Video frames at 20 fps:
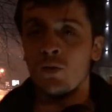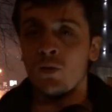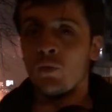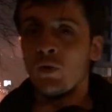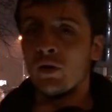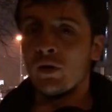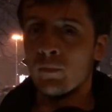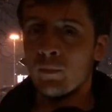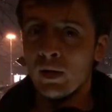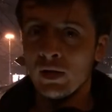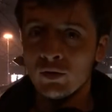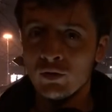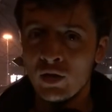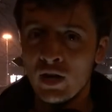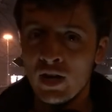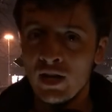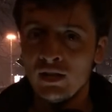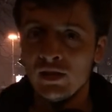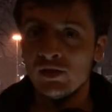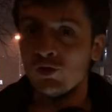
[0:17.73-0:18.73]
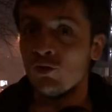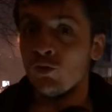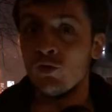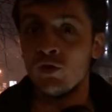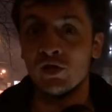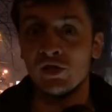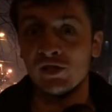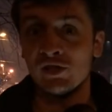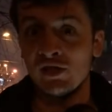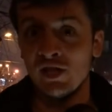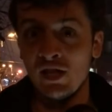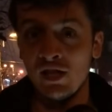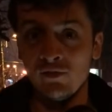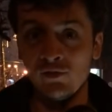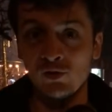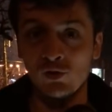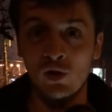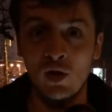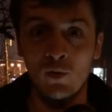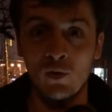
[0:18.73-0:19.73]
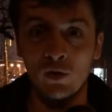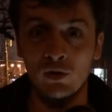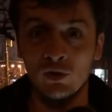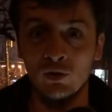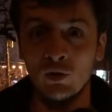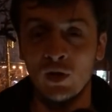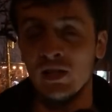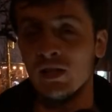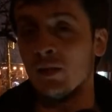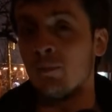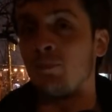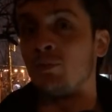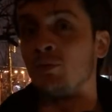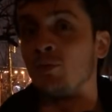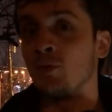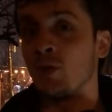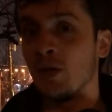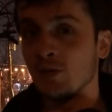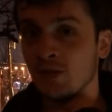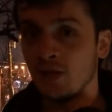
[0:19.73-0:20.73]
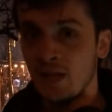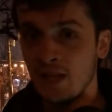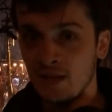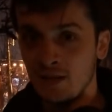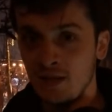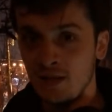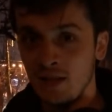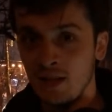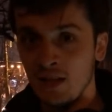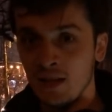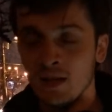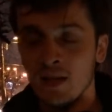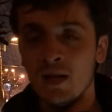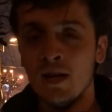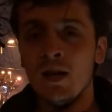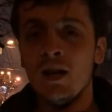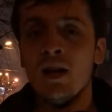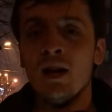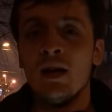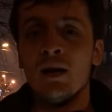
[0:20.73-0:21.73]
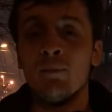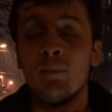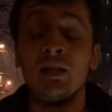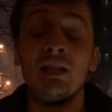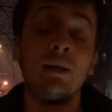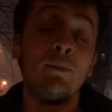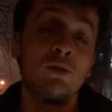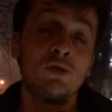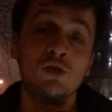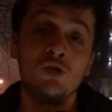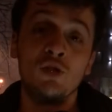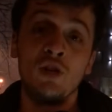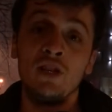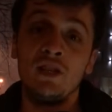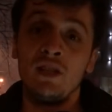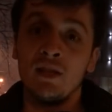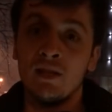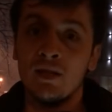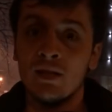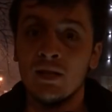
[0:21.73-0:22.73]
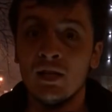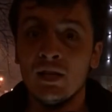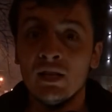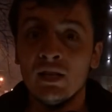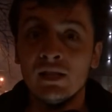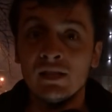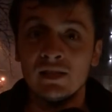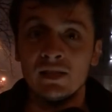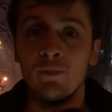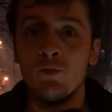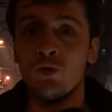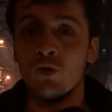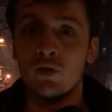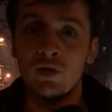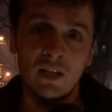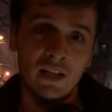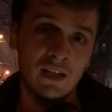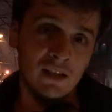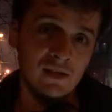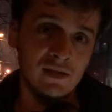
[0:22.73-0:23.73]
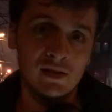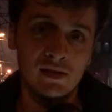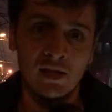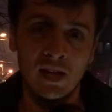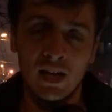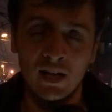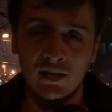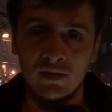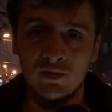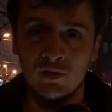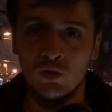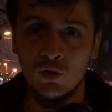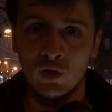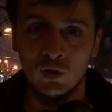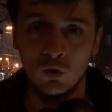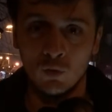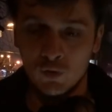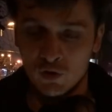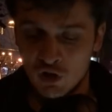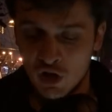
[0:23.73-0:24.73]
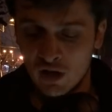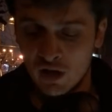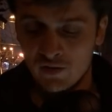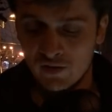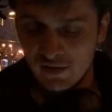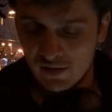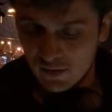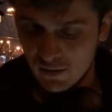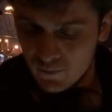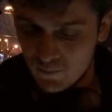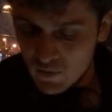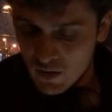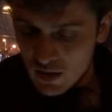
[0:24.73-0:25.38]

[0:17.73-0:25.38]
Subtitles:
we're in Belgrade, it's New Year's Eve, so I wanted to end up 2018 by demonstrating some new things that you can do with Jarvis.